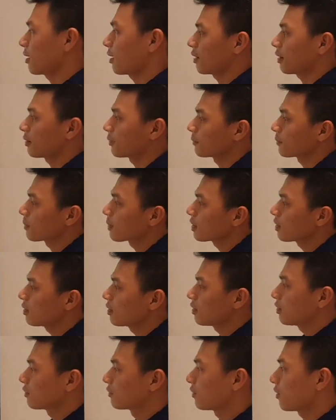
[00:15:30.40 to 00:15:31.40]
are
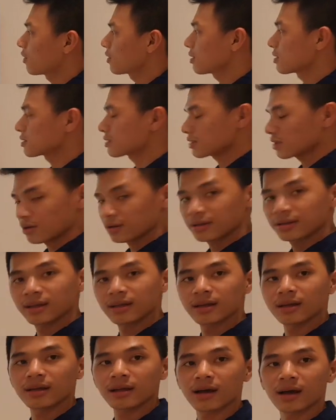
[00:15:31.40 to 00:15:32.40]
focused on
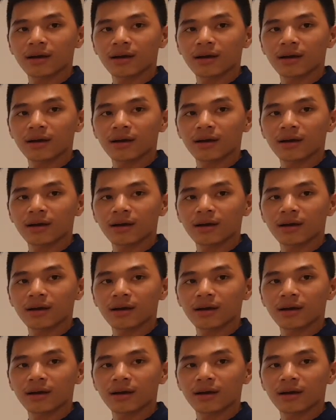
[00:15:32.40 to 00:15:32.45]
the